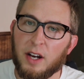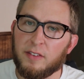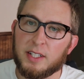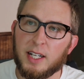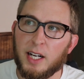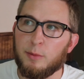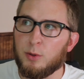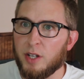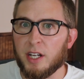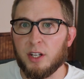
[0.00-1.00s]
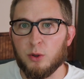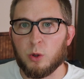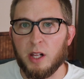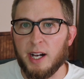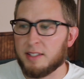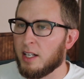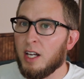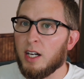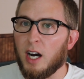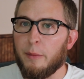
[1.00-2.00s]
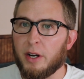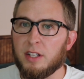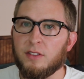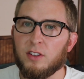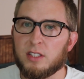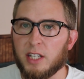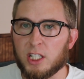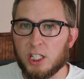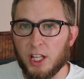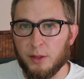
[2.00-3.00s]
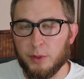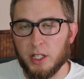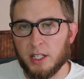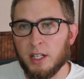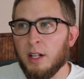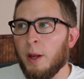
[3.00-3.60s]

every time you take a new class um, on a different section of the book.